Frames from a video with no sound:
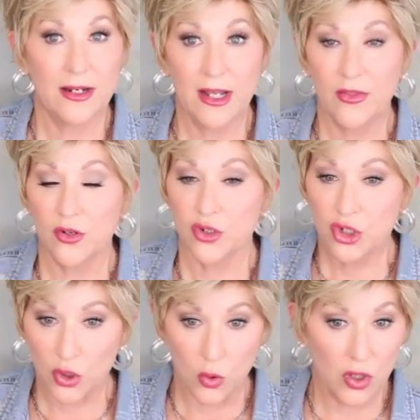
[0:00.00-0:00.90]
Another
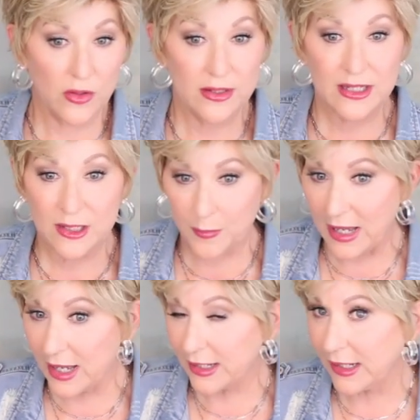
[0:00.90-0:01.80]
short,
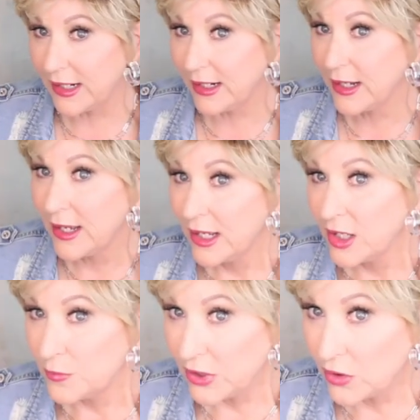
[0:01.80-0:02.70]
spiky,
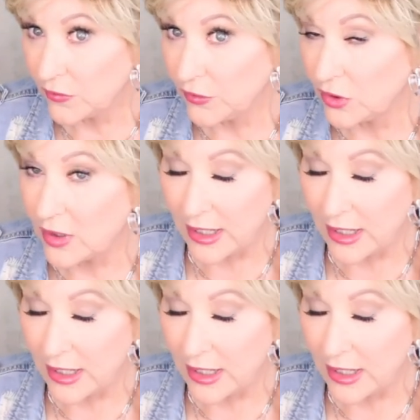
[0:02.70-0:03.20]
beautiful.